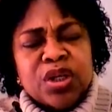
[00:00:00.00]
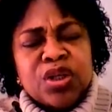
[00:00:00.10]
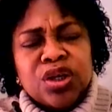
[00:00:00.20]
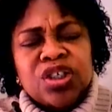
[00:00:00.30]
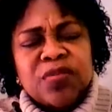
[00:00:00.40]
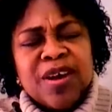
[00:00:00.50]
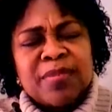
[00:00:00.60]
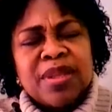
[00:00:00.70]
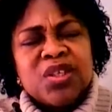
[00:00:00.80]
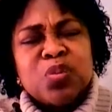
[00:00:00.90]
Touch the
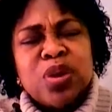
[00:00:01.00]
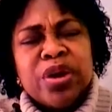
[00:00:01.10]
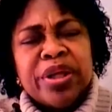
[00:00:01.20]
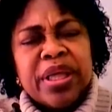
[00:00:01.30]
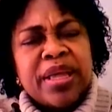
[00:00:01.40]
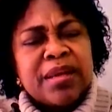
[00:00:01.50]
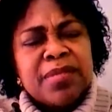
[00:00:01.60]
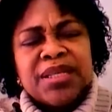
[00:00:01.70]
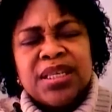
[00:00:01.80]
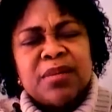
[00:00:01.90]
family this morning in the
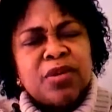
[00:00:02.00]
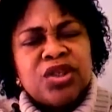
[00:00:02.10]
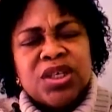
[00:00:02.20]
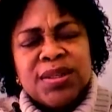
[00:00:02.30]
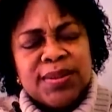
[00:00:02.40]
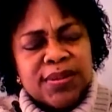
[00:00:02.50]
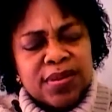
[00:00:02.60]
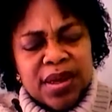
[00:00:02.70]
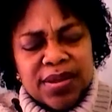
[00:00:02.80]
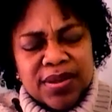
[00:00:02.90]
mighty name of Jesus
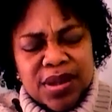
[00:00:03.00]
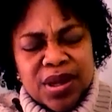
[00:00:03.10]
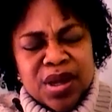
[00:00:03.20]
Christ.